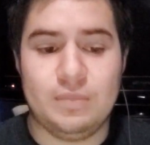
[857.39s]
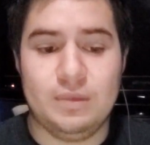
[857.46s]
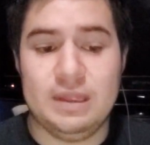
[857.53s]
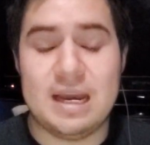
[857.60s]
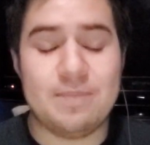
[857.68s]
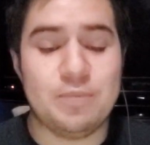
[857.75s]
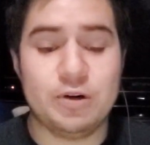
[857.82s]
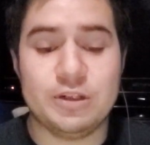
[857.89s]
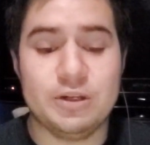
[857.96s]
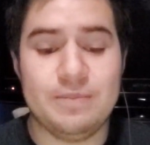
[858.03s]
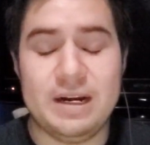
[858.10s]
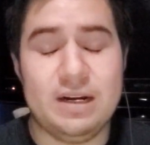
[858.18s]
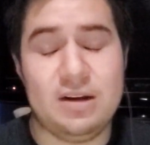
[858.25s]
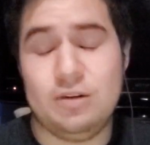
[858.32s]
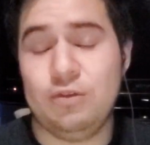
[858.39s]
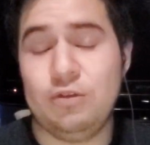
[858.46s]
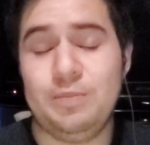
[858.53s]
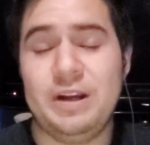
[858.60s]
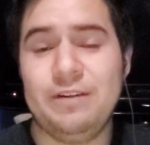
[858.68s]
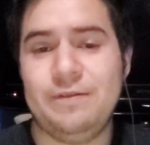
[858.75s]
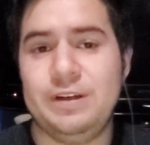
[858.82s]
that person might not know the
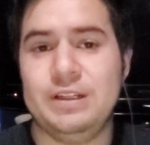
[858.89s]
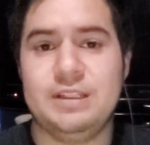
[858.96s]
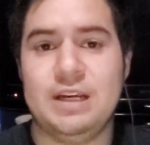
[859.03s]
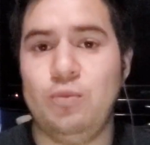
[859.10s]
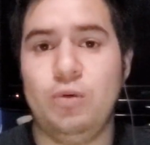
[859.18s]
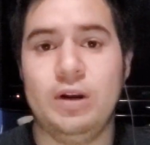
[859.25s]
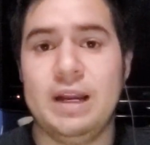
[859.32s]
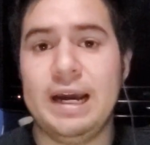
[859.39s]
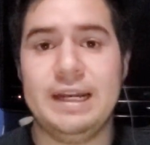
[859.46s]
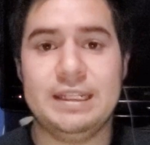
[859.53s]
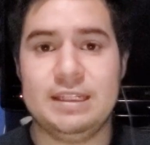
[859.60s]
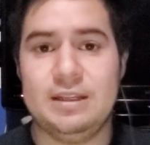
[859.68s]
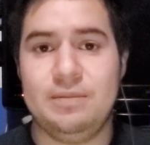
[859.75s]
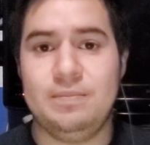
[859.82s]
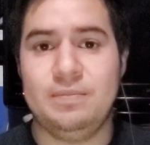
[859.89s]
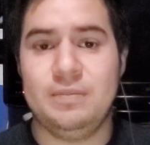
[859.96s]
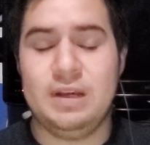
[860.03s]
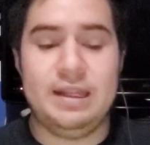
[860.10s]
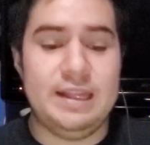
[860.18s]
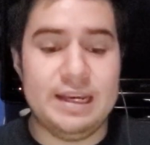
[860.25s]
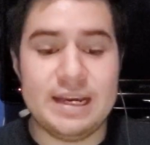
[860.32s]
benefits, and we're lying to them,
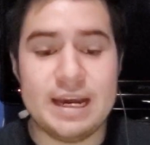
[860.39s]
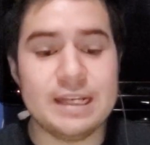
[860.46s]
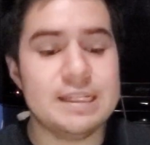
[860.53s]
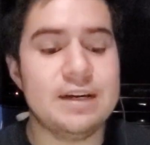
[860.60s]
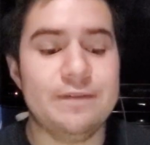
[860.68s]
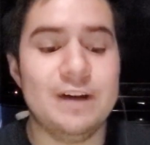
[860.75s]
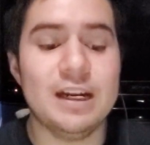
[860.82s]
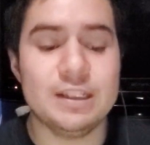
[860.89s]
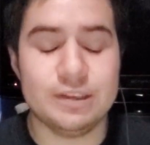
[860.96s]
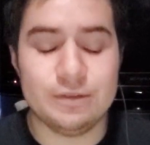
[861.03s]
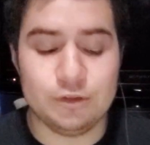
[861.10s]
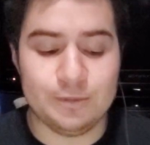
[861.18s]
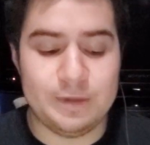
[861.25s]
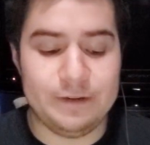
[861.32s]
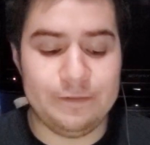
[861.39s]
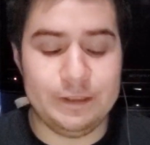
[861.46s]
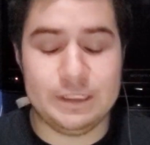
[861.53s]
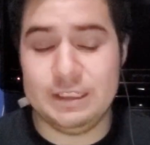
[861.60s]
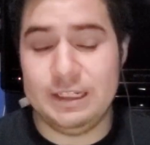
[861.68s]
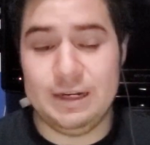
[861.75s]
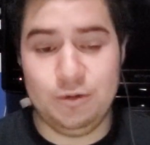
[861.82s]
and they can't take advantage of those
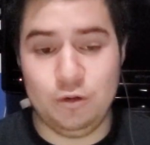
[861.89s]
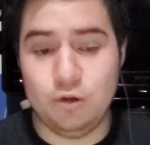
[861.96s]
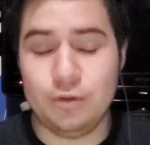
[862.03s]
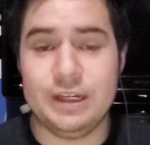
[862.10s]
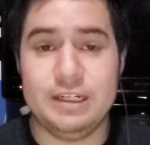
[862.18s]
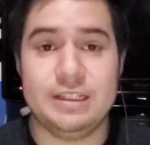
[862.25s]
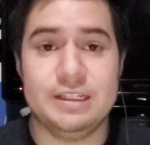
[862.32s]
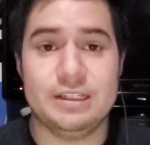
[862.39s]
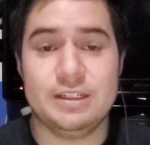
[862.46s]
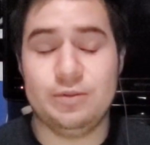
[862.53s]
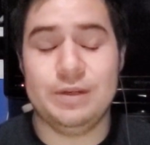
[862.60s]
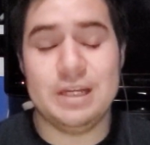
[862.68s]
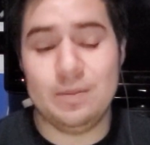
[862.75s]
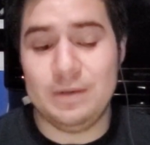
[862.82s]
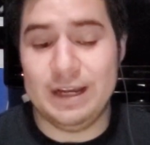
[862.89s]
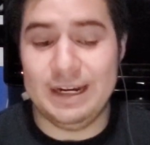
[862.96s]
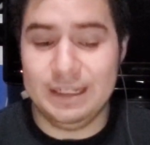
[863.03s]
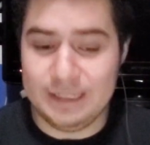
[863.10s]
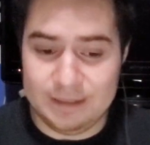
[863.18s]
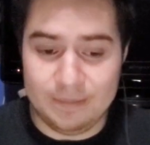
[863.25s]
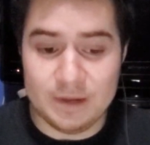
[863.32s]
benefits because they don't know they exist because we keep
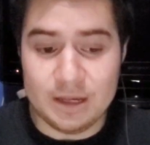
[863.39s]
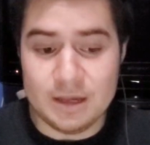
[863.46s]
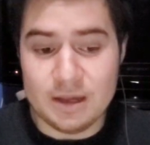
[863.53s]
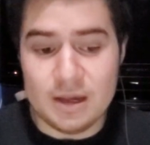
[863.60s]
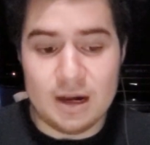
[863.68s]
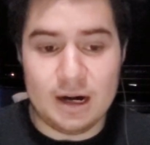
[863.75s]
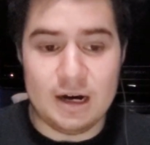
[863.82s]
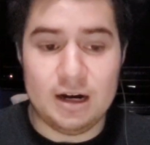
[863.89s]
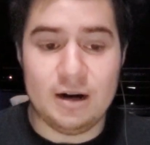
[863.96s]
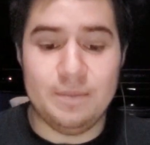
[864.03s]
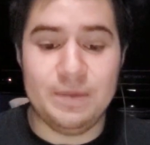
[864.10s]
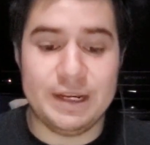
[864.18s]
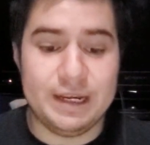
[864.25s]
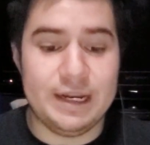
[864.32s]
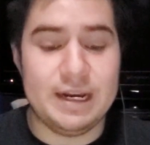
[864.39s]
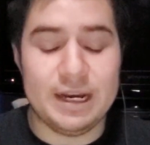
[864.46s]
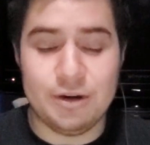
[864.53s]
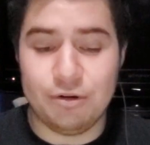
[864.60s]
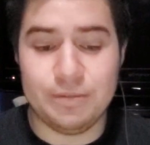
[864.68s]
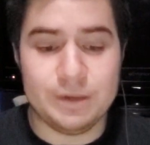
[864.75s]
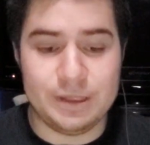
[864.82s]
lying to them. But again, I
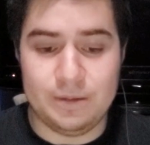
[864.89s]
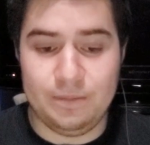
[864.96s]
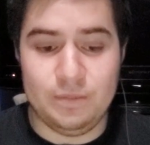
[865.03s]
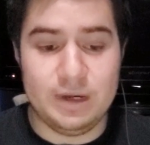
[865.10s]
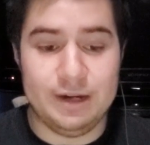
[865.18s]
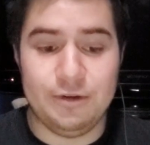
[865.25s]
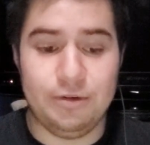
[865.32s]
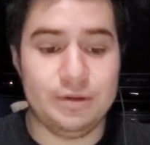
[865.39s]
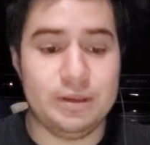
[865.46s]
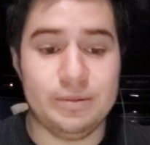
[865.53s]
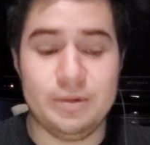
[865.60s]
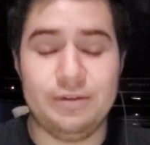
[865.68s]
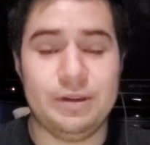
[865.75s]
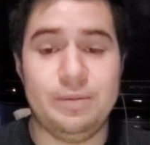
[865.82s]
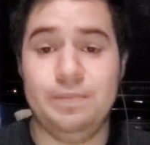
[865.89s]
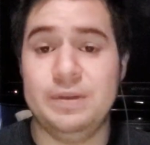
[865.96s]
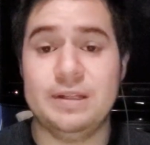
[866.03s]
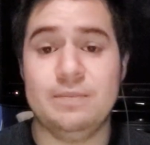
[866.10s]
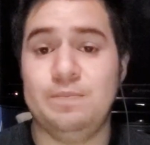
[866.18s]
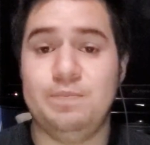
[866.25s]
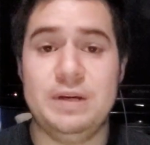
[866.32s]
agree with him.
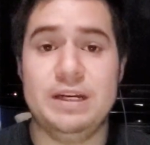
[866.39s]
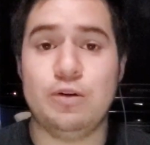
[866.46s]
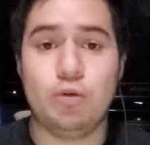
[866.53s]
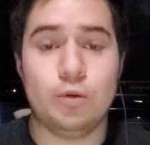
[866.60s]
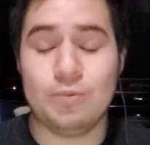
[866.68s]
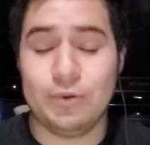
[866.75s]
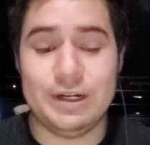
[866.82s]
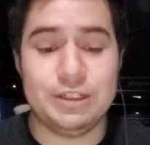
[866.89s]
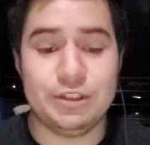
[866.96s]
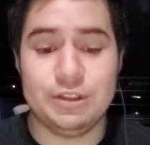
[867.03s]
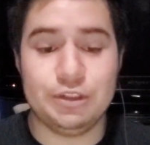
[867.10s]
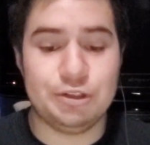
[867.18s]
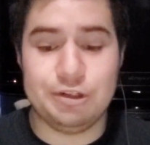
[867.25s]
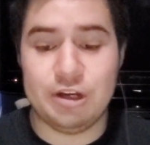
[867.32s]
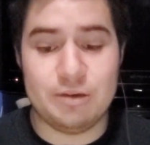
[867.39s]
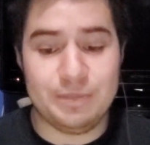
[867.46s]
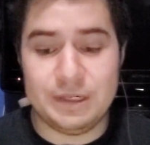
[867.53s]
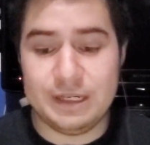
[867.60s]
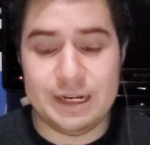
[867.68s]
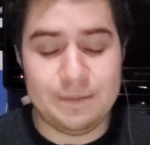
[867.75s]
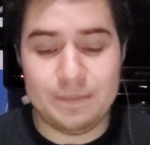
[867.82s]
Everything. Big corporations should not
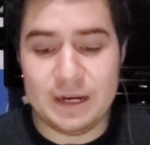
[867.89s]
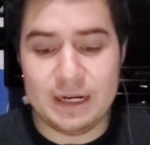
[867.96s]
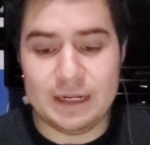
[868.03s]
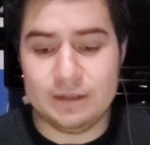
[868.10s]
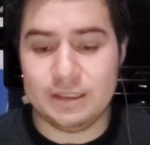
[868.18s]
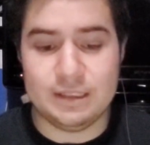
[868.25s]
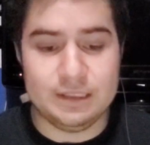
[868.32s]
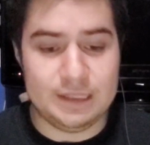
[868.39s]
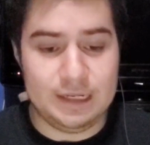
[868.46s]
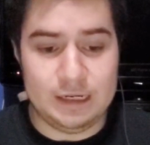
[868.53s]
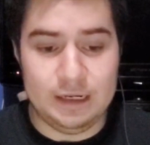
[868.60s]
be getting bailouts because